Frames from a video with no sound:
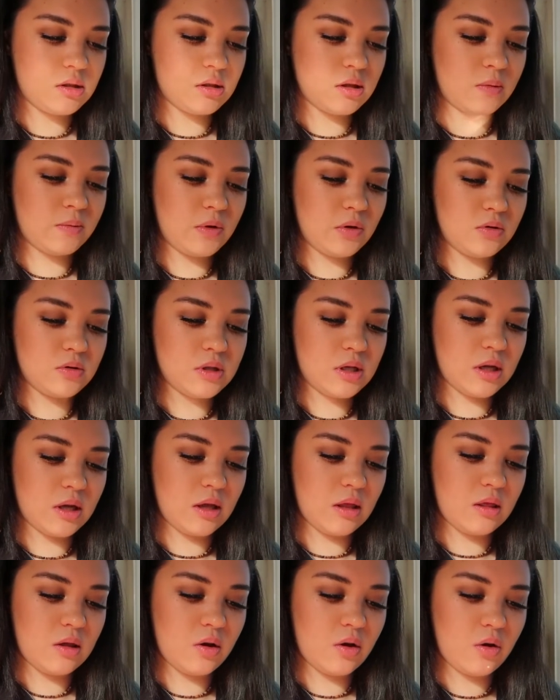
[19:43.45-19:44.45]
I'm using
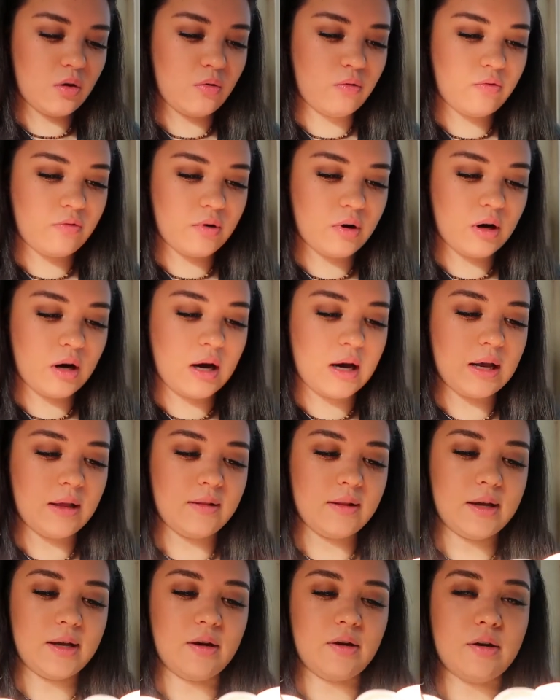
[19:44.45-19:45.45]
the Ofra
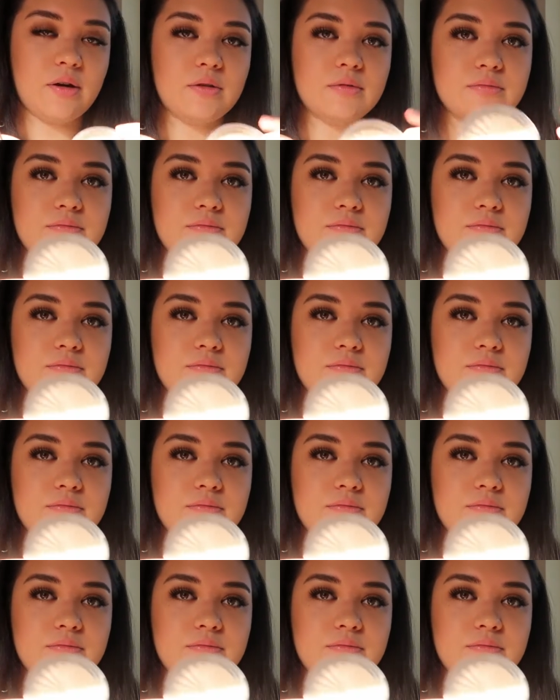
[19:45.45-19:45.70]
highlighter